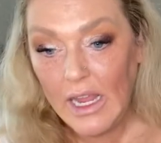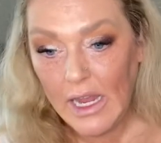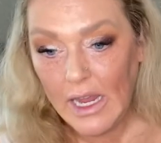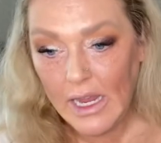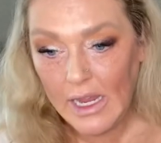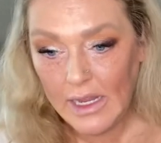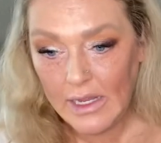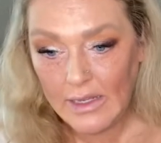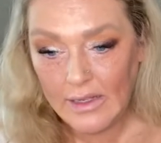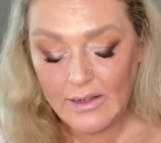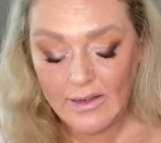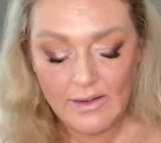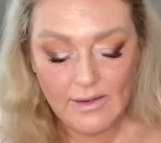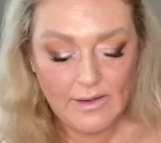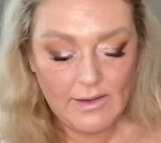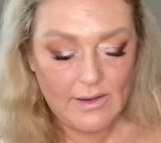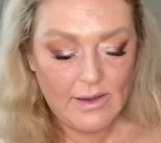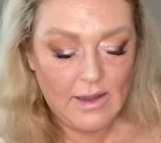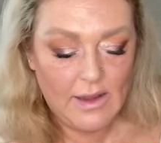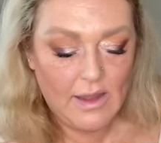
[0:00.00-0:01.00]
And
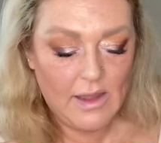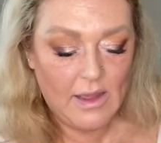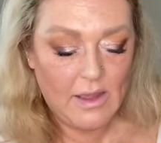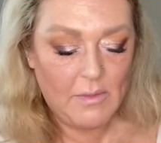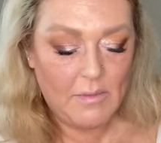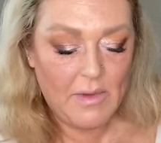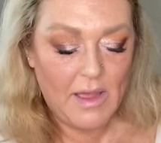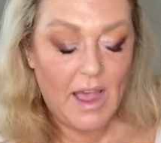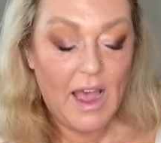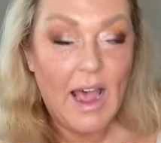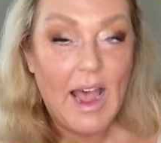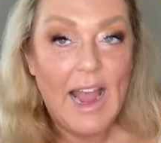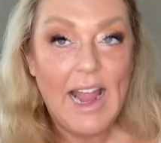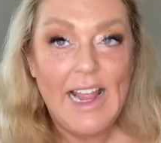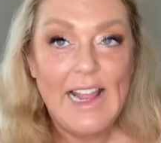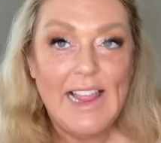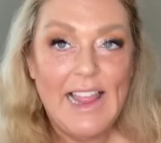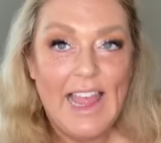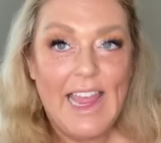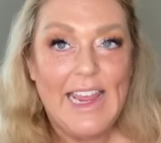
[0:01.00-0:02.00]

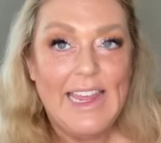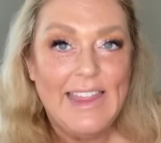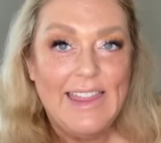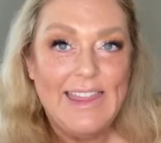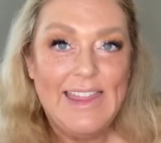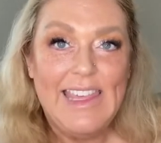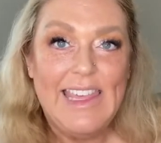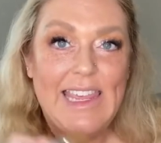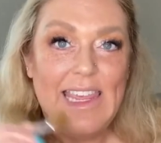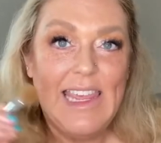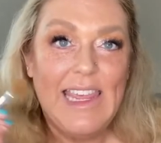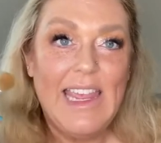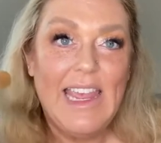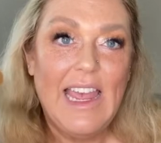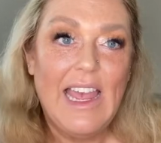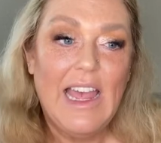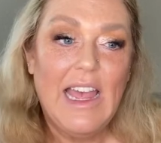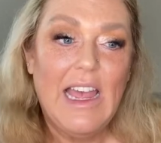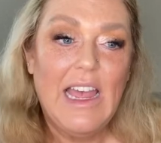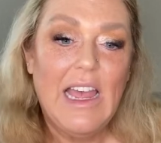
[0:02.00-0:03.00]
I like the
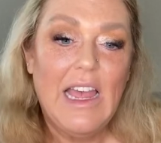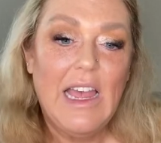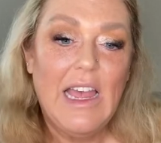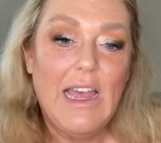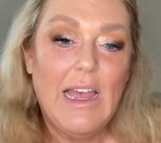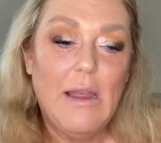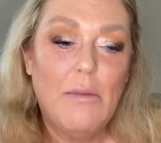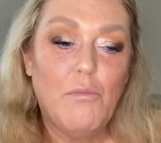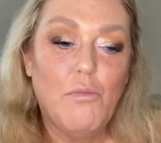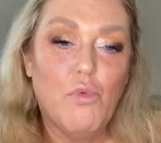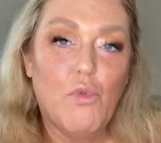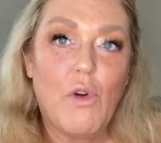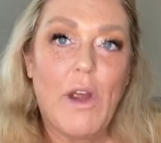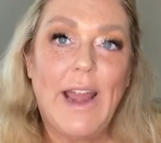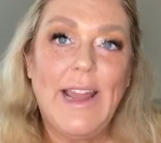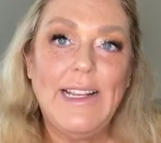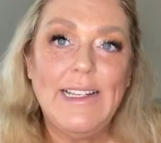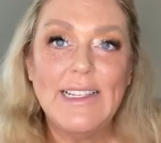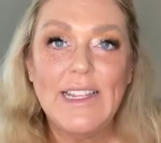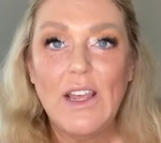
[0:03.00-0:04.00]

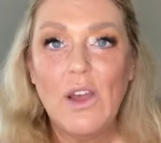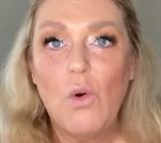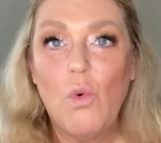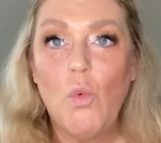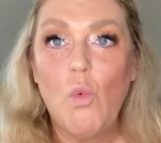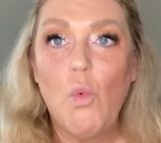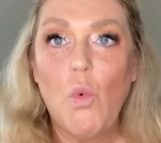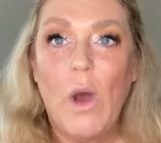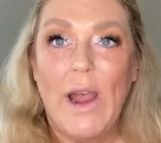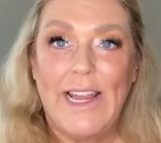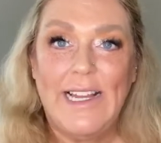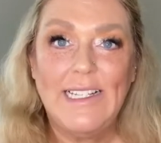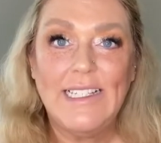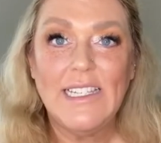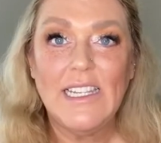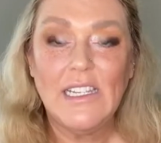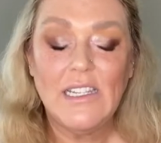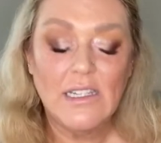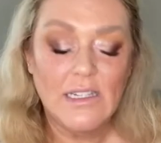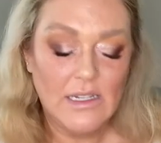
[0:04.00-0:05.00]
bright
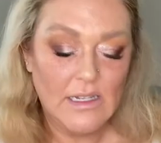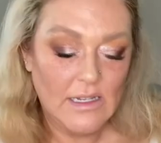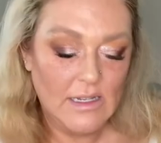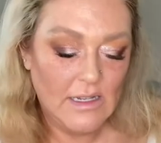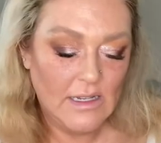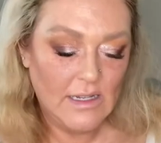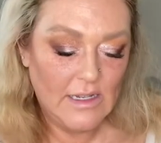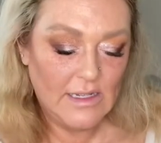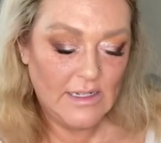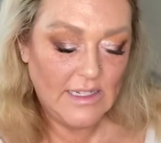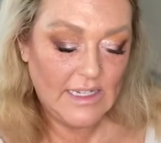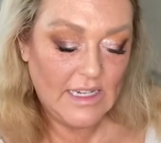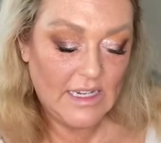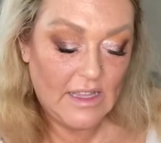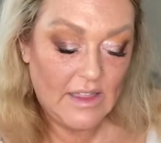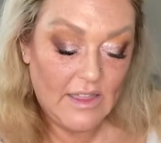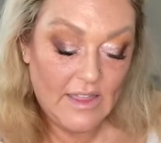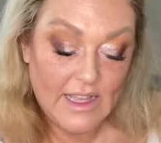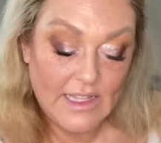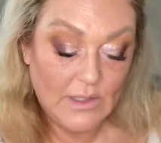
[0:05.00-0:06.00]
white
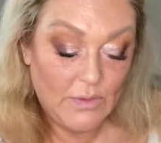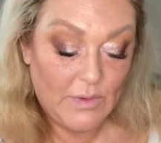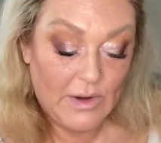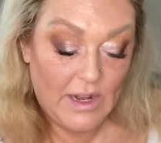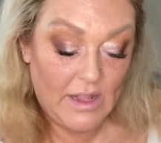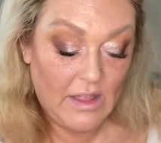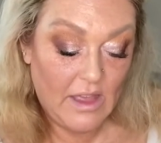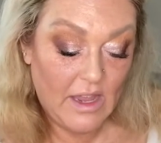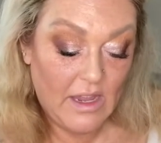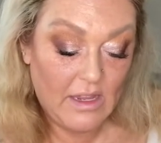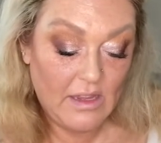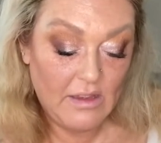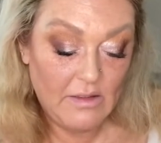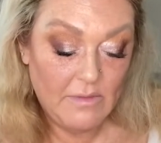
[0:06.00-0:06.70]
tint. That's what I like.